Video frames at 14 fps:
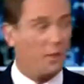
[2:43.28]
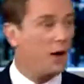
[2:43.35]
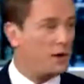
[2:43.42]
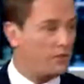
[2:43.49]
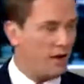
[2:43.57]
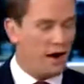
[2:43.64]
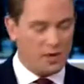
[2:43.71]
the word
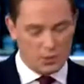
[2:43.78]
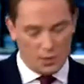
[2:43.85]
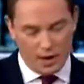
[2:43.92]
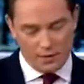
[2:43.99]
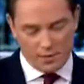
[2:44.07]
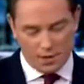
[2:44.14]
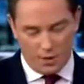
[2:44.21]
if I asked
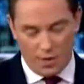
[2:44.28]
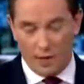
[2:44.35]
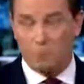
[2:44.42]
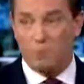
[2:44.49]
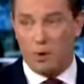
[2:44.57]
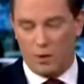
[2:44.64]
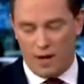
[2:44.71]
one of them. So,
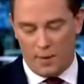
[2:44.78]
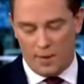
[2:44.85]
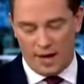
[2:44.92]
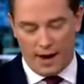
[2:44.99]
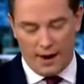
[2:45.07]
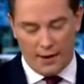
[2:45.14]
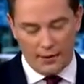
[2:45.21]
Paul, here we
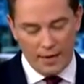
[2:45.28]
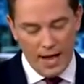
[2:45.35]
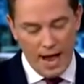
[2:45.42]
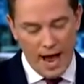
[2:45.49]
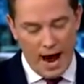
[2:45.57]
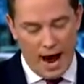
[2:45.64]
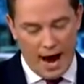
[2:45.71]
go.
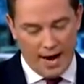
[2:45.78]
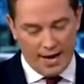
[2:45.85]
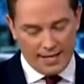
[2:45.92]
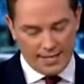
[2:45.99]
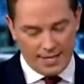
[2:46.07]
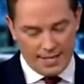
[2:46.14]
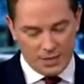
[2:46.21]

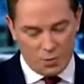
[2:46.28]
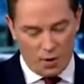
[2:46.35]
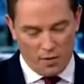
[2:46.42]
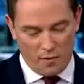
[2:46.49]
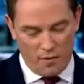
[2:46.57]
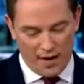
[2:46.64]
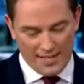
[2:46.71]
He says, what
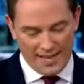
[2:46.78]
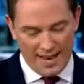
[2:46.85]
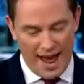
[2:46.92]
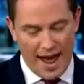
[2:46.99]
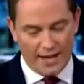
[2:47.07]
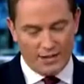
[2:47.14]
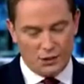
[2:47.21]
effect did
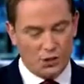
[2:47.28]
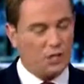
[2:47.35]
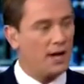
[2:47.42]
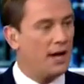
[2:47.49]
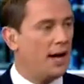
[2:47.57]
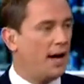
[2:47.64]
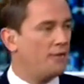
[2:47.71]
Edge
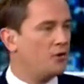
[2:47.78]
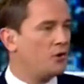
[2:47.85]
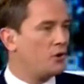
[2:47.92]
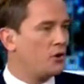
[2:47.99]
have on